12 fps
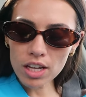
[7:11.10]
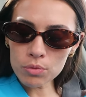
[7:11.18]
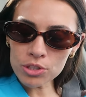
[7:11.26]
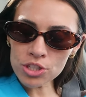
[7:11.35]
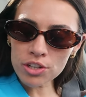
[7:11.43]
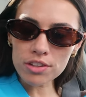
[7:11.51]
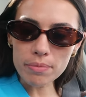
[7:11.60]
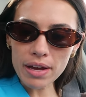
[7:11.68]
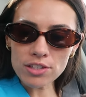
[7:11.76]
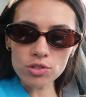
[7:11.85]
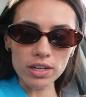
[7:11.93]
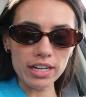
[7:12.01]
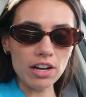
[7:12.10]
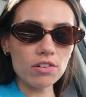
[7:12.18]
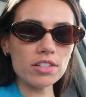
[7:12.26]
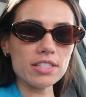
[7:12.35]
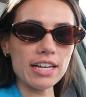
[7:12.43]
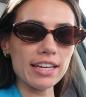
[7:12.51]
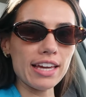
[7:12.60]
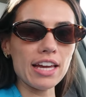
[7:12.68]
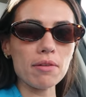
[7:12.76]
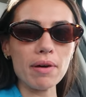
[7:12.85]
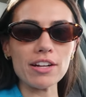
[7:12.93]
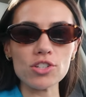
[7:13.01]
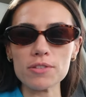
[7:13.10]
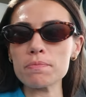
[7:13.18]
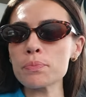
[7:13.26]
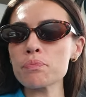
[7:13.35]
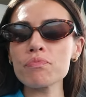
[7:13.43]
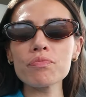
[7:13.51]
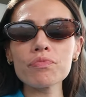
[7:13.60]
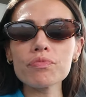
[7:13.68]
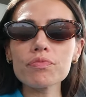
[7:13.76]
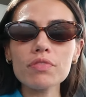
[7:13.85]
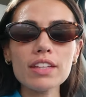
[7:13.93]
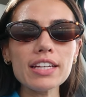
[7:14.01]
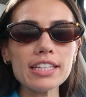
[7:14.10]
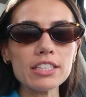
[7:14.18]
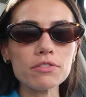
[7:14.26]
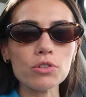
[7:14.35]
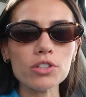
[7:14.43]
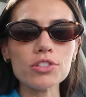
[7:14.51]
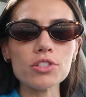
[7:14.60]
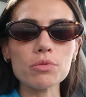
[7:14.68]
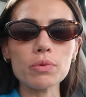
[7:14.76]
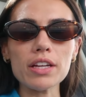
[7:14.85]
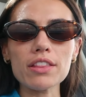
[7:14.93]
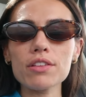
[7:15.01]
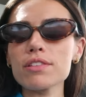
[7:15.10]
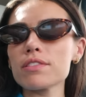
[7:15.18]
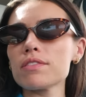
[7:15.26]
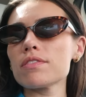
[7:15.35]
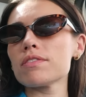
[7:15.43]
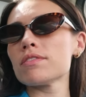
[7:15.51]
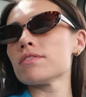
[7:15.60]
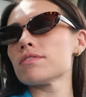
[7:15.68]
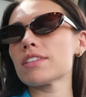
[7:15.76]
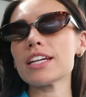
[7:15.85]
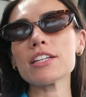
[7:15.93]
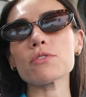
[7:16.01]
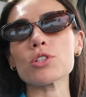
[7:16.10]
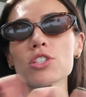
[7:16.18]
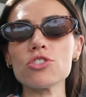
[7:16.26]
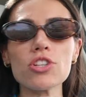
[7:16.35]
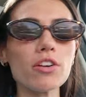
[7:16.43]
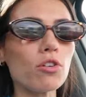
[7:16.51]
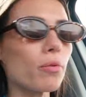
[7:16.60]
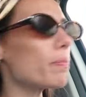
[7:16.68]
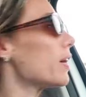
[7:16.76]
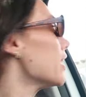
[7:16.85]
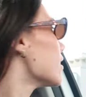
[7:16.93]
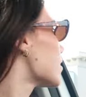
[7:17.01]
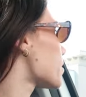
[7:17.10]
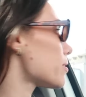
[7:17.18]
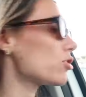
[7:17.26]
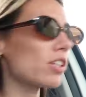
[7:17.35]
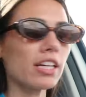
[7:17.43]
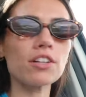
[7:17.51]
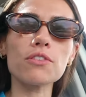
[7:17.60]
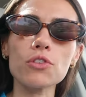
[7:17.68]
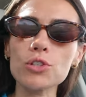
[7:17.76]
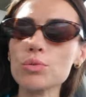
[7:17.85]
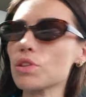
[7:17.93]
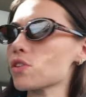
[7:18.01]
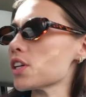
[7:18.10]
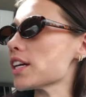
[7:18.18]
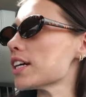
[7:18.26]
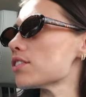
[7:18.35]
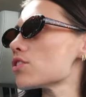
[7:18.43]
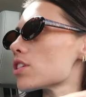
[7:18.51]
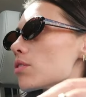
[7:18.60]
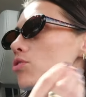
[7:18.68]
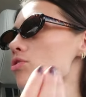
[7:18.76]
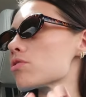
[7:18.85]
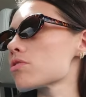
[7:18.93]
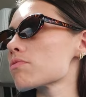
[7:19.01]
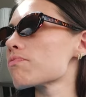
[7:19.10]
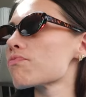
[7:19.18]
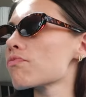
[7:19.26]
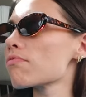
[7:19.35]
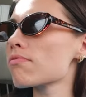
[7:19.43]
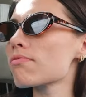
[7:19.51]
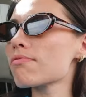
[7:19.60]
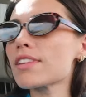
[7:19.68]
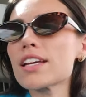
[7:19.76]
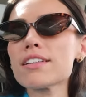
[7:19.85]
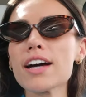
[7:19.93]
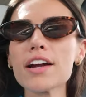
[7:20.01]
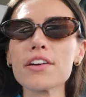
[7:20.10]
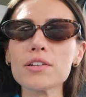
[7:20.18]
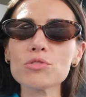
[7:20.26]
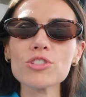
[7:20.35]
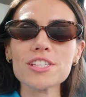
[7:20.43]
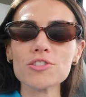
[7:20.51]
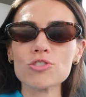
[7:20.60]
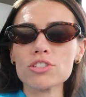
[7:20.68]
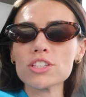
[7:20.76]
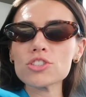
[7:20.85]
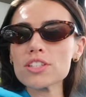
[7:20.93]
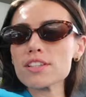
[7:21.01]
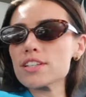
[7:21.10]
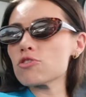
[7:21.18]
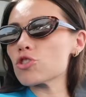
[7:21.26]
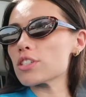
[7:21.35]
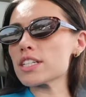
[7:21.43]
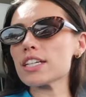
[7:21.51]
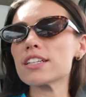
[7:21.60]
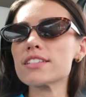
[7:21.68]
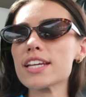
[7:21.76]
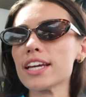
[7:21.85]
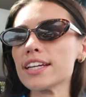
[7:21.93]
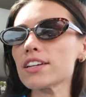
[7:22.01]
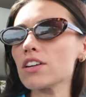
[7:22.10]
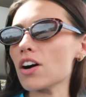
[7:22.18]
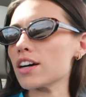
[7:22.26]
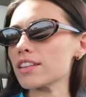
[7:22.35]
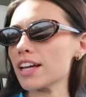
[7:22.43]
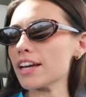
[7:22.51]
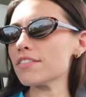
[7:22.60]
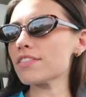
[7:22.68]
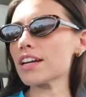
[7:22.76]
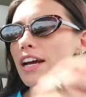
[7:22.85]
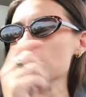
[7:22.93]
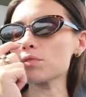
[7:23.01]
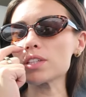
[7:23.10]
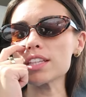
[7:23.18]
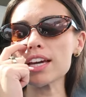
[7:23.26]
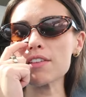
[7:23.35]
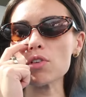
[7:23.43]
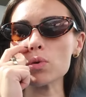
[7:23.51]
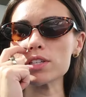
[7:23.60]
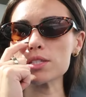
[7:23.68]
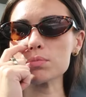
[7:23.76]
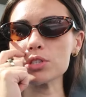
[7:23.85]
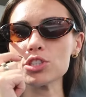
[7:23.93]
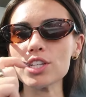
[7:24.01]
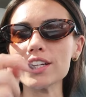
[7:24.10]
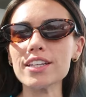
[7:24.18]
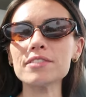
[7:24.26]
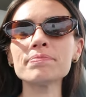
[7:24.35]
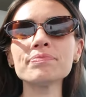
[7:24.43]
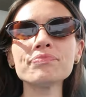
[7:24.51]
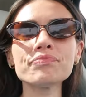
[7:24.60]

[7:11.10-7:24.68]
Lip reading: wishing her the best right now, because I can't imagine getting divorced in general, but especially getting divorced with three kids, so it's just, I don't know, it's just interesting. She has an interesting take on life, and I really have always appreciated